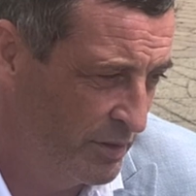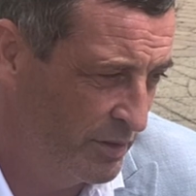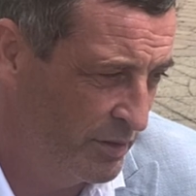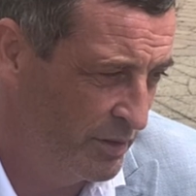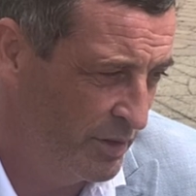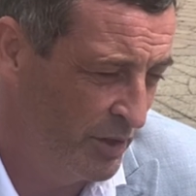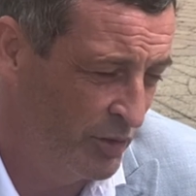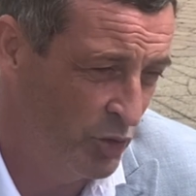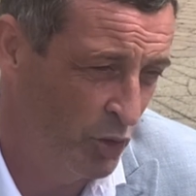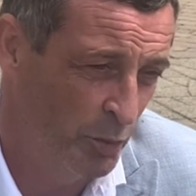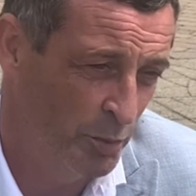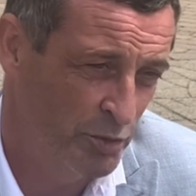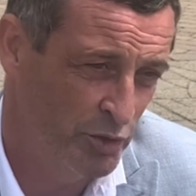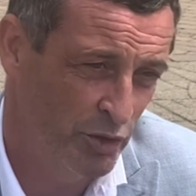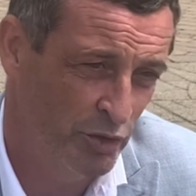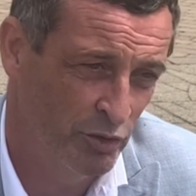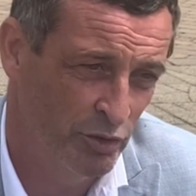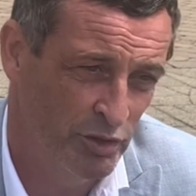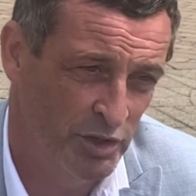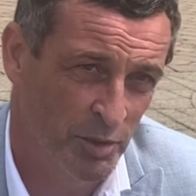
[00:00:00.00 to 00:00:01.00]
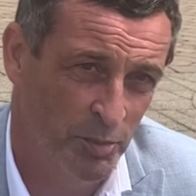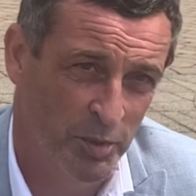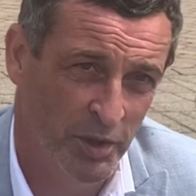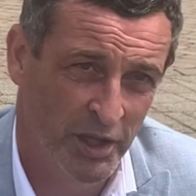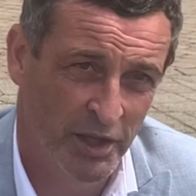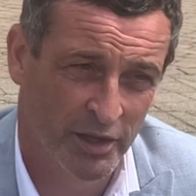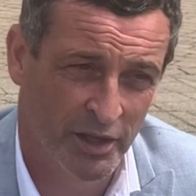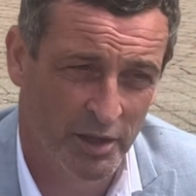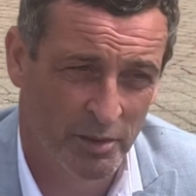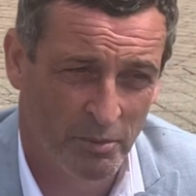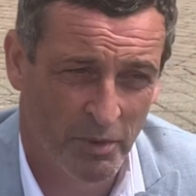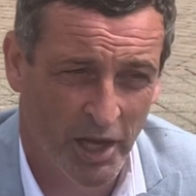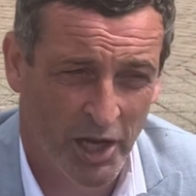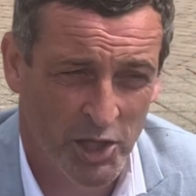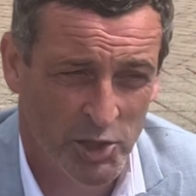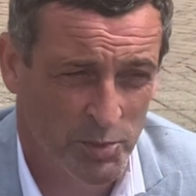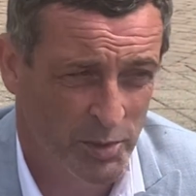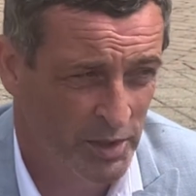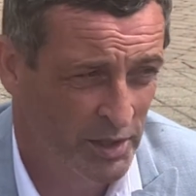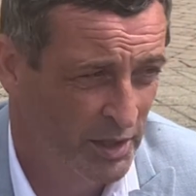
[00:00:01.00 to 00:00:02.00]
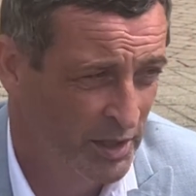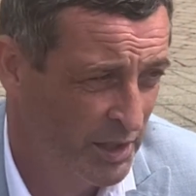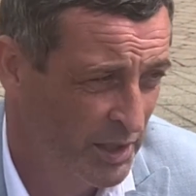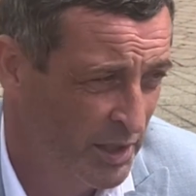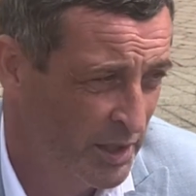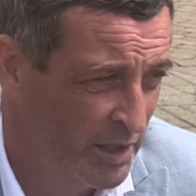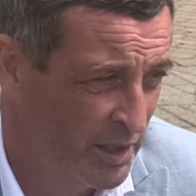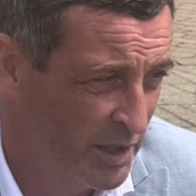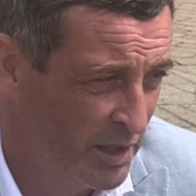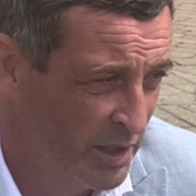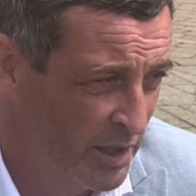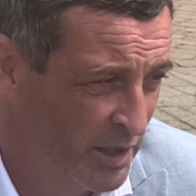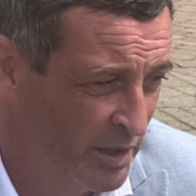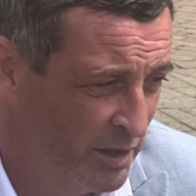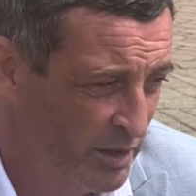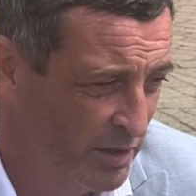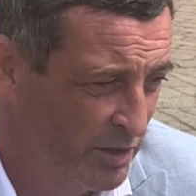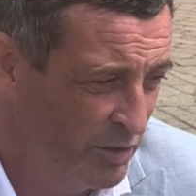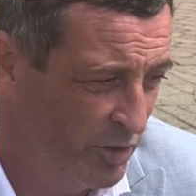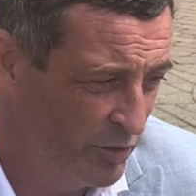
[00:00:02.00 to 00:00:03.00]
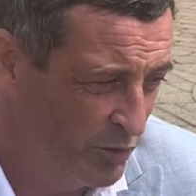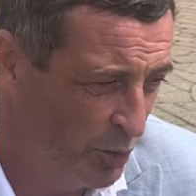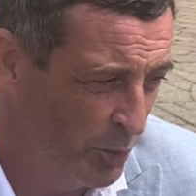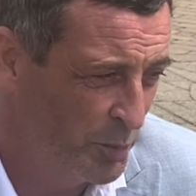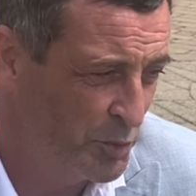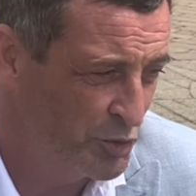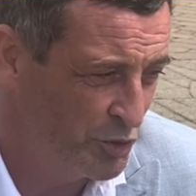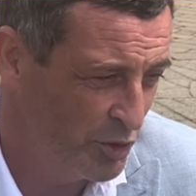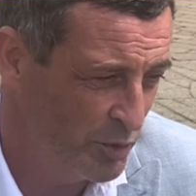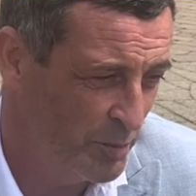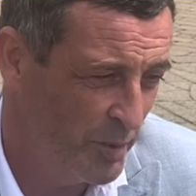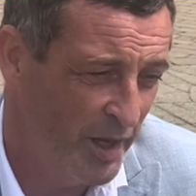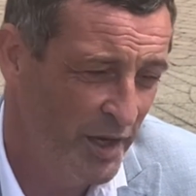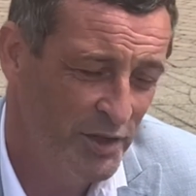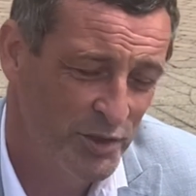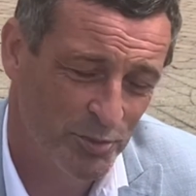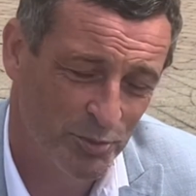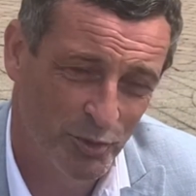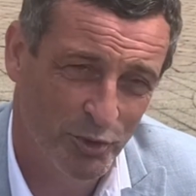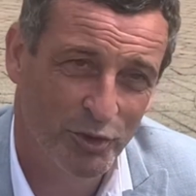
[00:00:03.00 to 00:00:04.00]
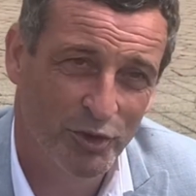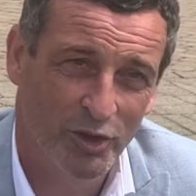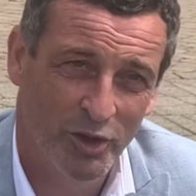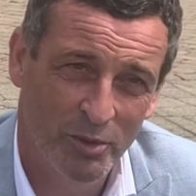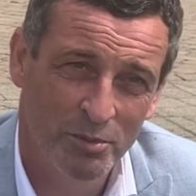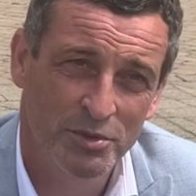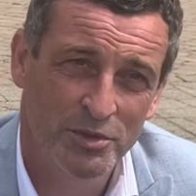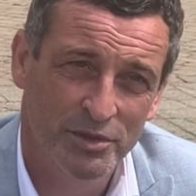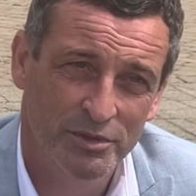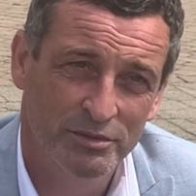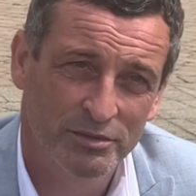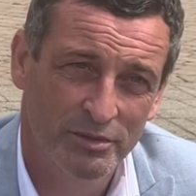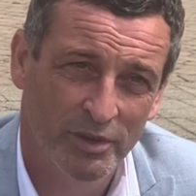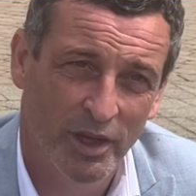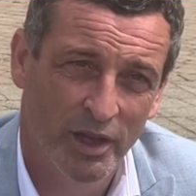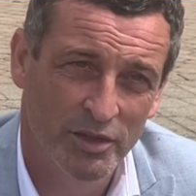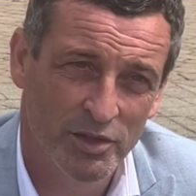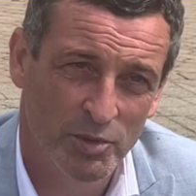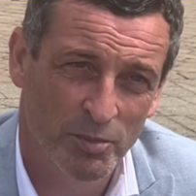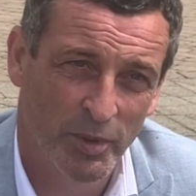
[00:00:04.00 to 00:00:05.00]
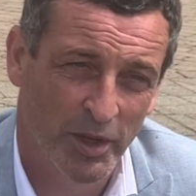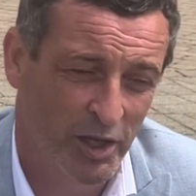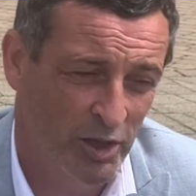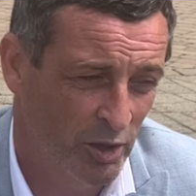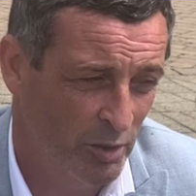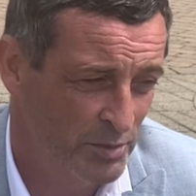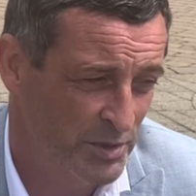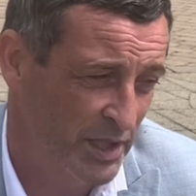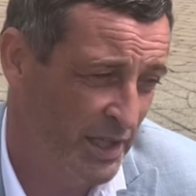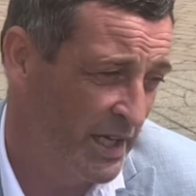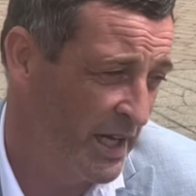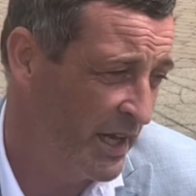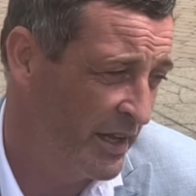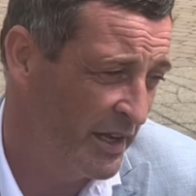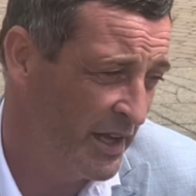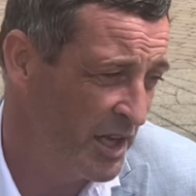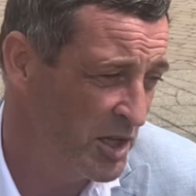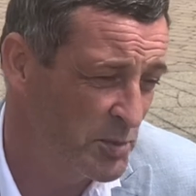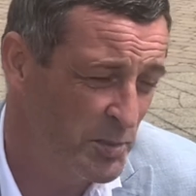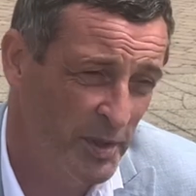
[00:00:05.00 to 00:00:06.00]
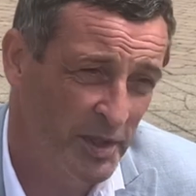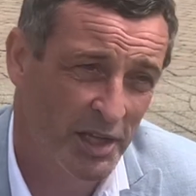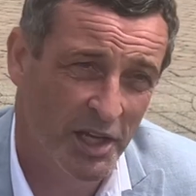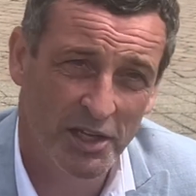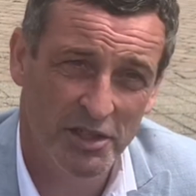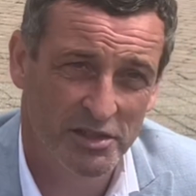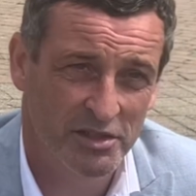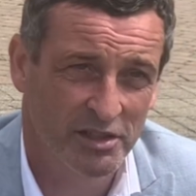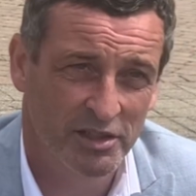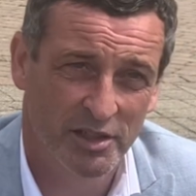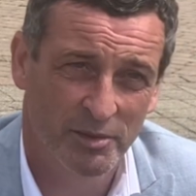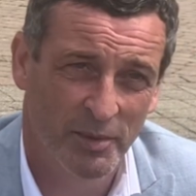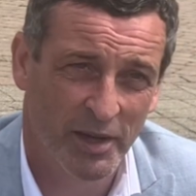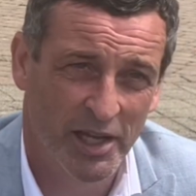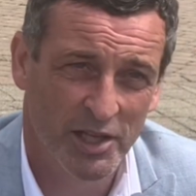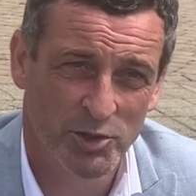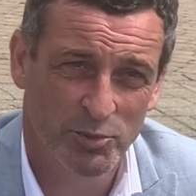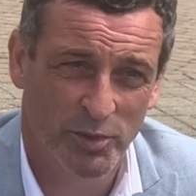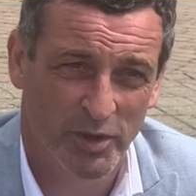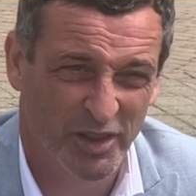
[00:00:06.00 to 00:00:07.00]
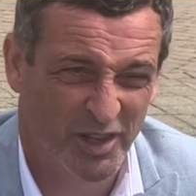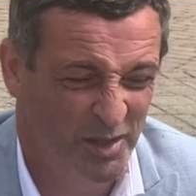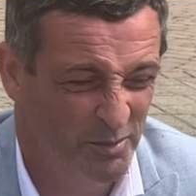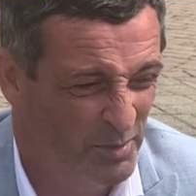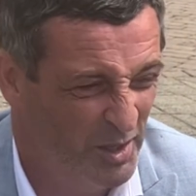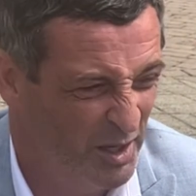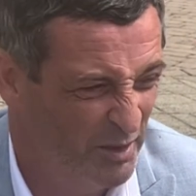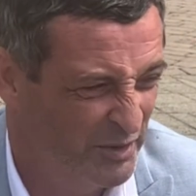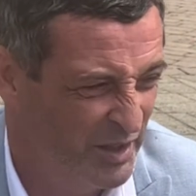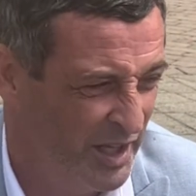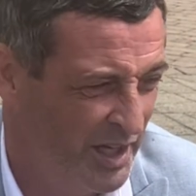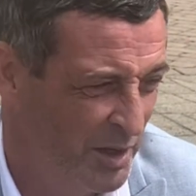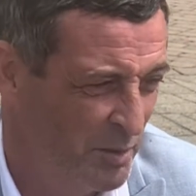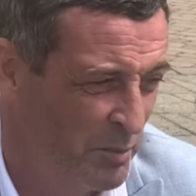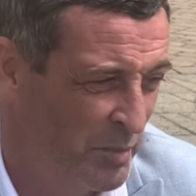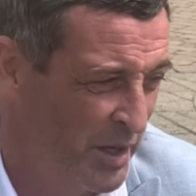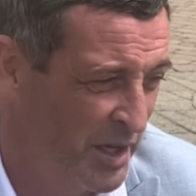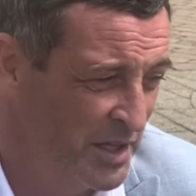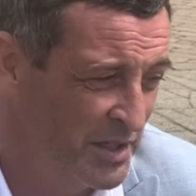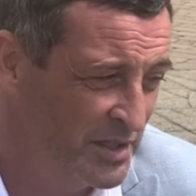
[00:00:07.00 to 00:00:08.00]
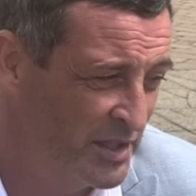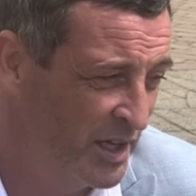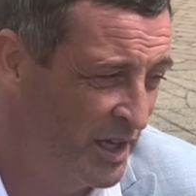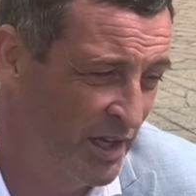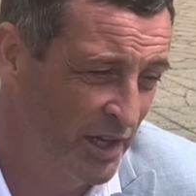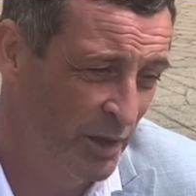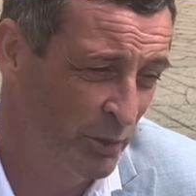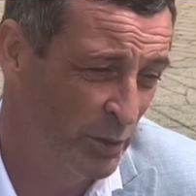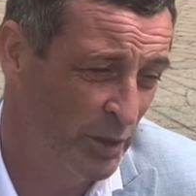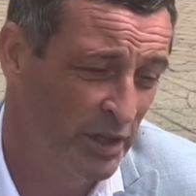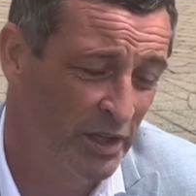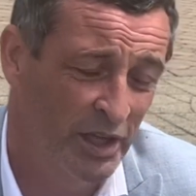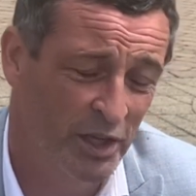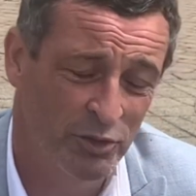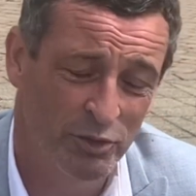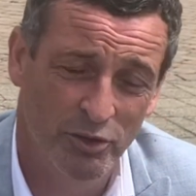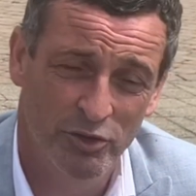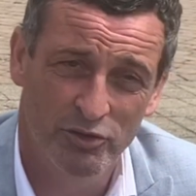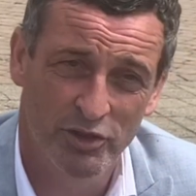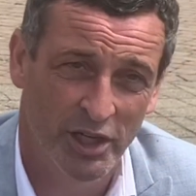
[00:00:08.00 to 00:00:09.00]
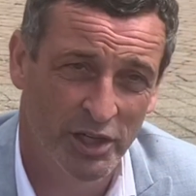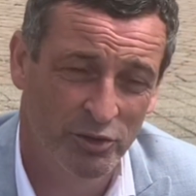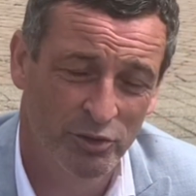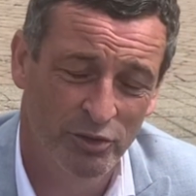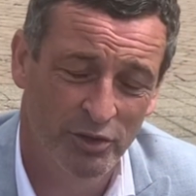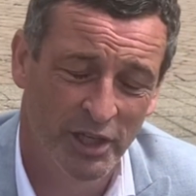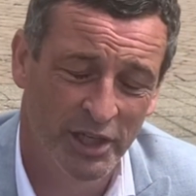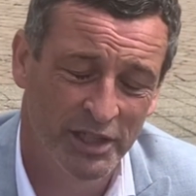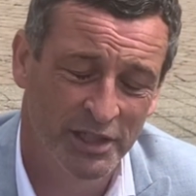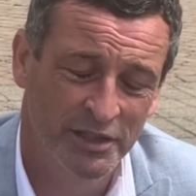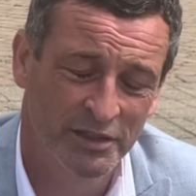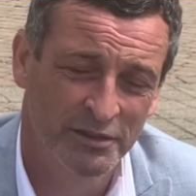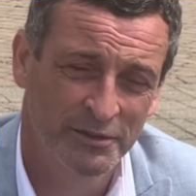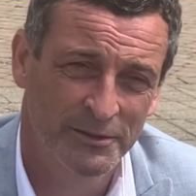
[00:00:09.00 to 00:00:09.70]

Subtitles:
had the opportunity to do as a player. Then in management, I had the opportunity to manage some good clubs and some big clubs that carry expectation and demands with it. But I've kind of embraced that, and I'll continue to try and do that here.